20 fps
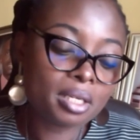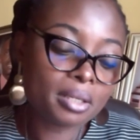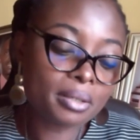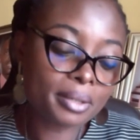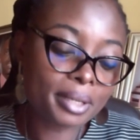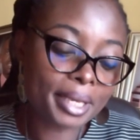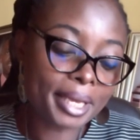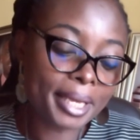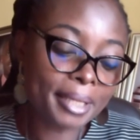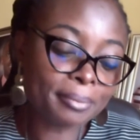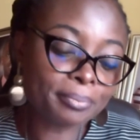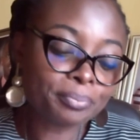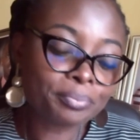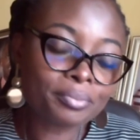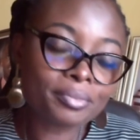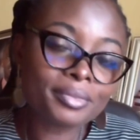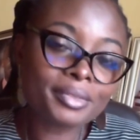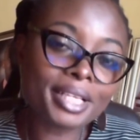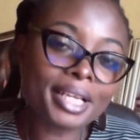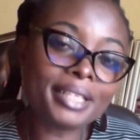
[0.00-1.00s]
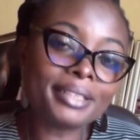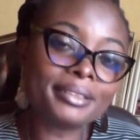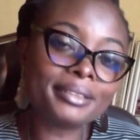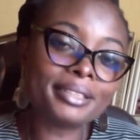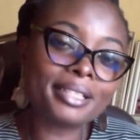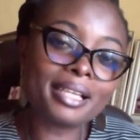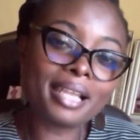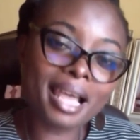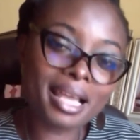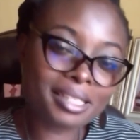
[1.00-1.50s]
Okay. Then
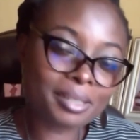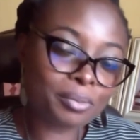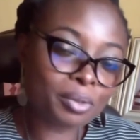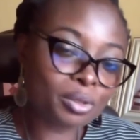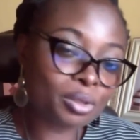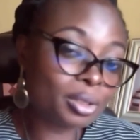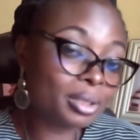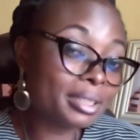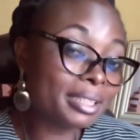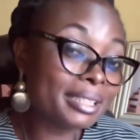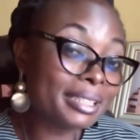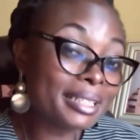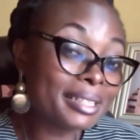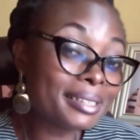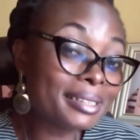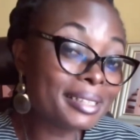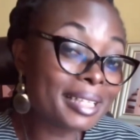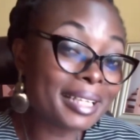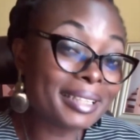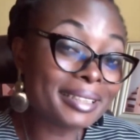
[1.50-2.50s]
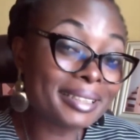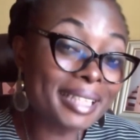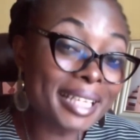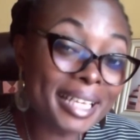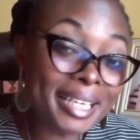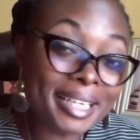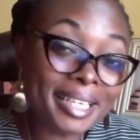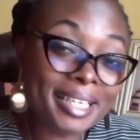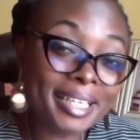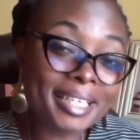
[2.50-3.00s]
the last but not the least
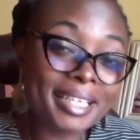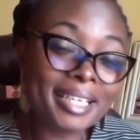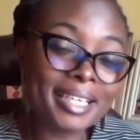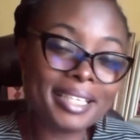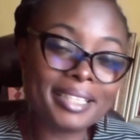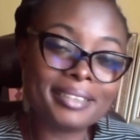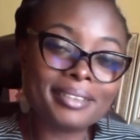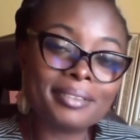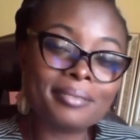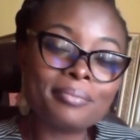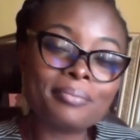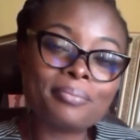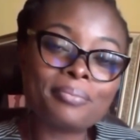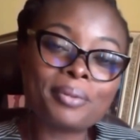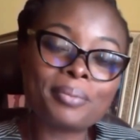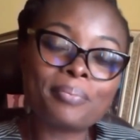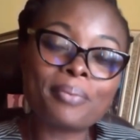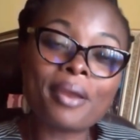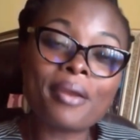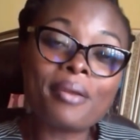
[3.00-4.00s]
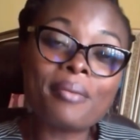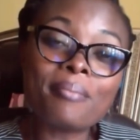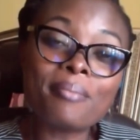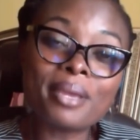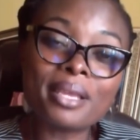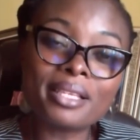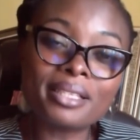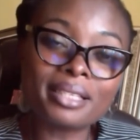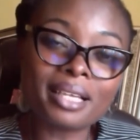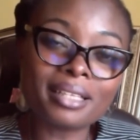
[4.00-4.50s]
technique in preparing
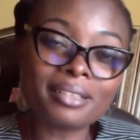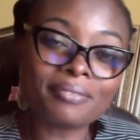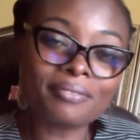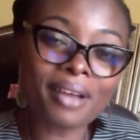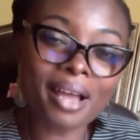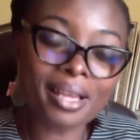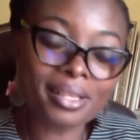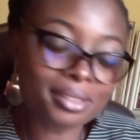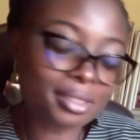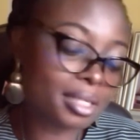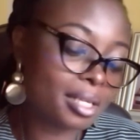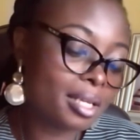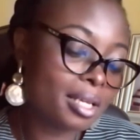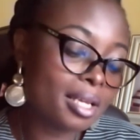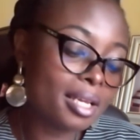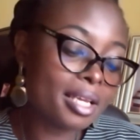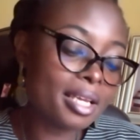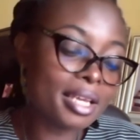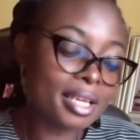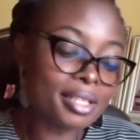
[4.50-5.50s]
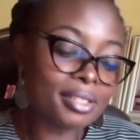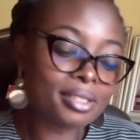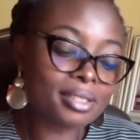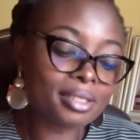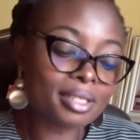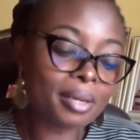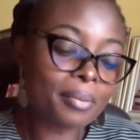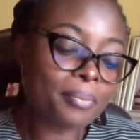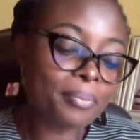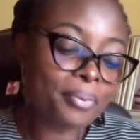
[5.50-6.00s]
meal in advance is
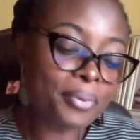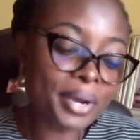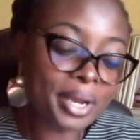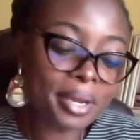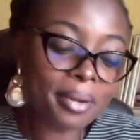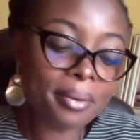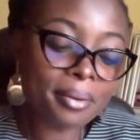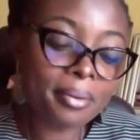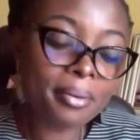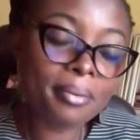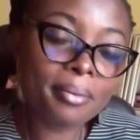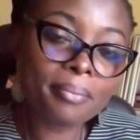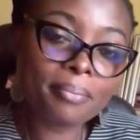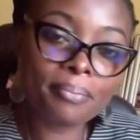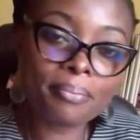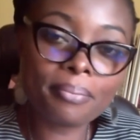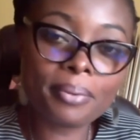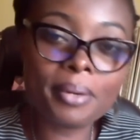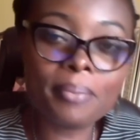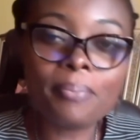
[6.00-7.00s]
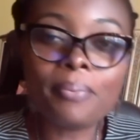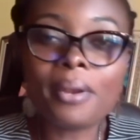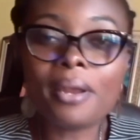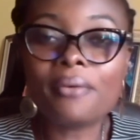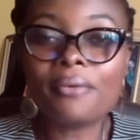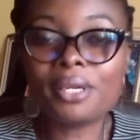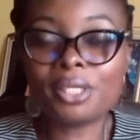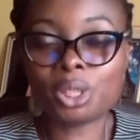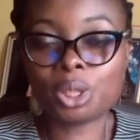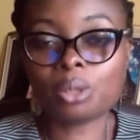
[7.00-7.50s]
the
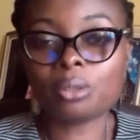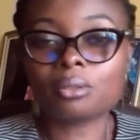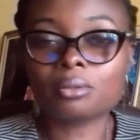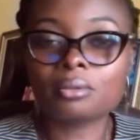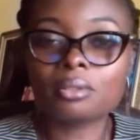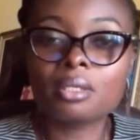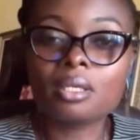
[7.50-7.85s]
pre-preparation.